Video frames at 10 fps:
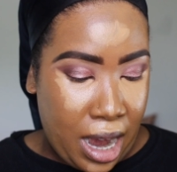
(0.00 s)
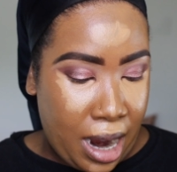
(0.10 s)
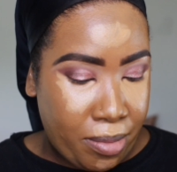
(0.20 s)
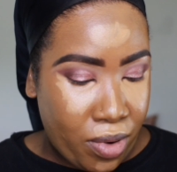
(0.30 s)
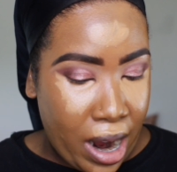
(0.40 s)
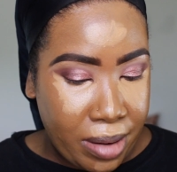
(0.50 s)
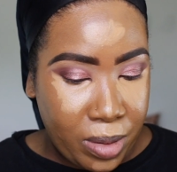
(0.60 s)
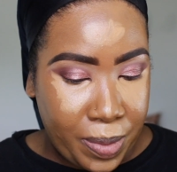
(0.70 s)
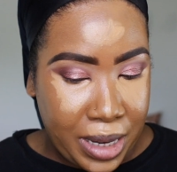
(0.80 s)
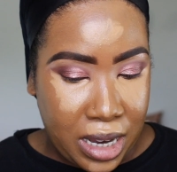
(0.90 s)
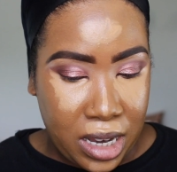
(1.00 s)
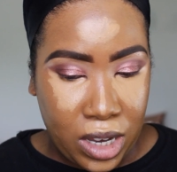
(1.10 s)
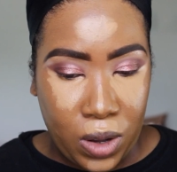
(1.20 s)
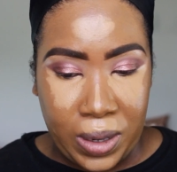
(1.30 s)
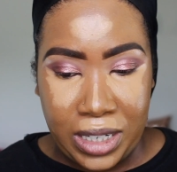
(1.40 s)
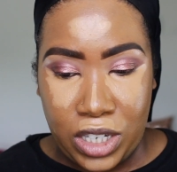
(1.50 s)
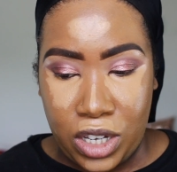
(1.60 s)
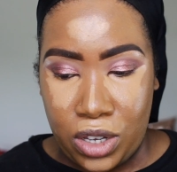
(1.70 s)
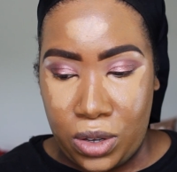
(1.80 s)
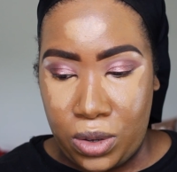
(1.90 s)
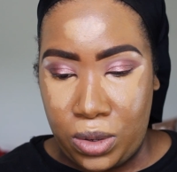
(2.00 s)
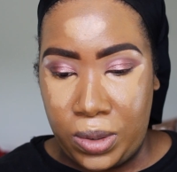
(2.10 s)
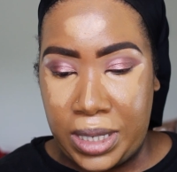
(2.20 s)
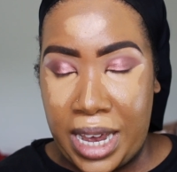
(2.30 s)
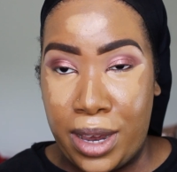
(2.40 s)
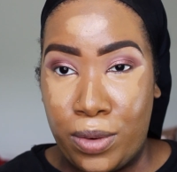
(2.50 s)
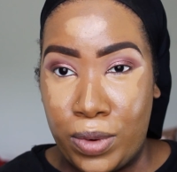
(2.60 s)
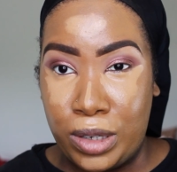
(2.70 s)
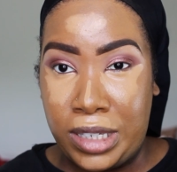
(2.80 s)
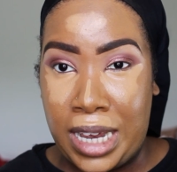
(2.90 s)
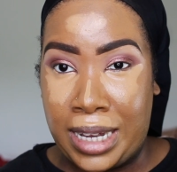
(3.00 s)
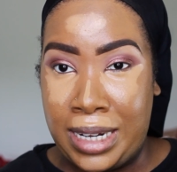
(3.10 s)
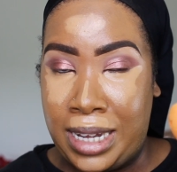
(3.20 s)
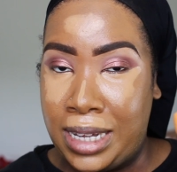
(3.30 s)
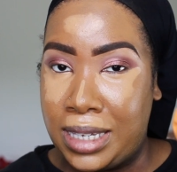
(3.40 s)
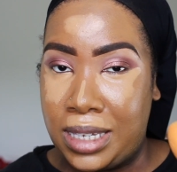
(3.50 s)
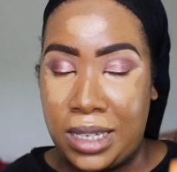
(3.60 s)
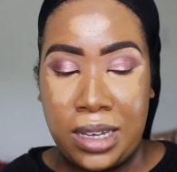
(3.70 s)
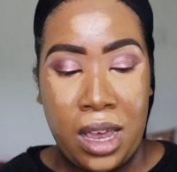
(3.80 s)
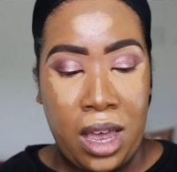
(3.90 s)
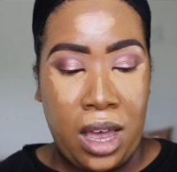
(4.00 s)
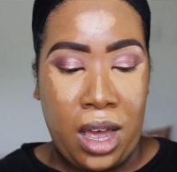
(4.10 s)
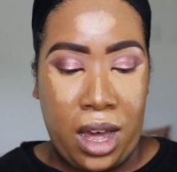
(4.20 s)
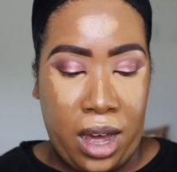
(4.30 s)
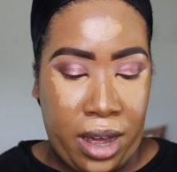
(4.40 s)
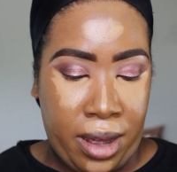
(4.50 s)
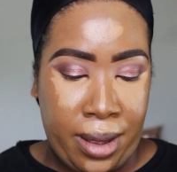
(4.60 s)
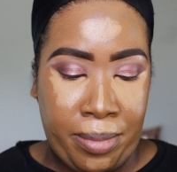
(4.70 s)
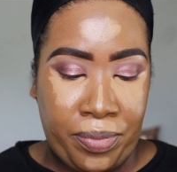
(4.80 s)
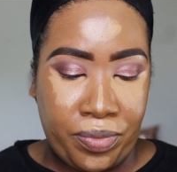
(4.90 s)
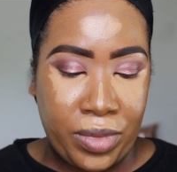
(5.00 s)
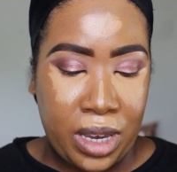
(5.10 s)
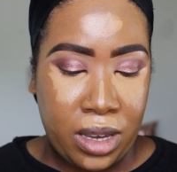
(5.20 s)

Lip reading: I'm probably going to use a Real Techniques blender